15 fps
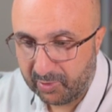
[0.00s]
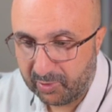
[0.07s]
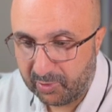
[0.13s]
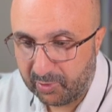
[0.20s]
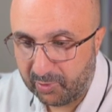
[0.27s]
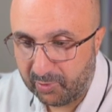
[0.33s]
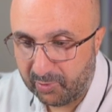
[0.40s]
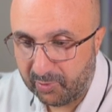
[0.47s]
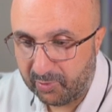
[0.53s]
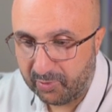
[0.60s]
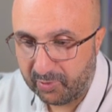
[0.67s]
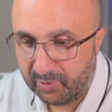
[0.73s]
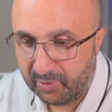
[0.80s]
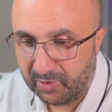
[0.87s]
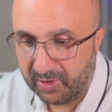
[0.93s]
to
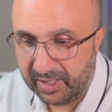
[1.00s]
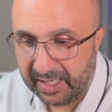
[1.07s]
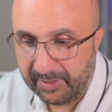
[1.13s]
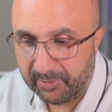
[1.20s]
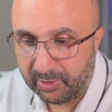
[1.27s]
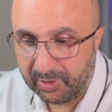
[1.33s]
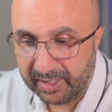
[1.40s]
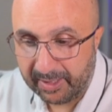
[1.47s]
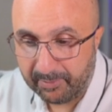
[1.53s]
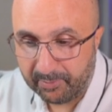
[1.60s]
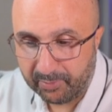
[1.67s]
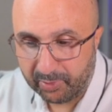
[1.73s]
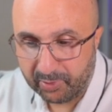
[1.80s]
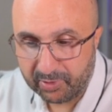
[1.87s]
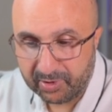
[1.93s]
name the name
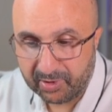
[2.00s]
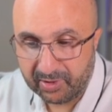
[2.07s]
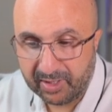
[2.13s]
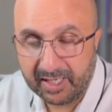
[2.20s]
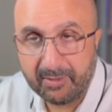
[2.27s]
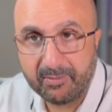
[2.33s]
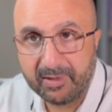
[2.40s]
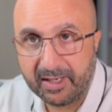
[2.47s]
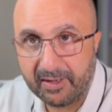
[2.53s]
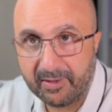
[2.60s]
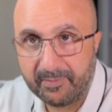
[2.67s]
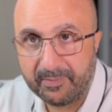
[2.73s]
person in my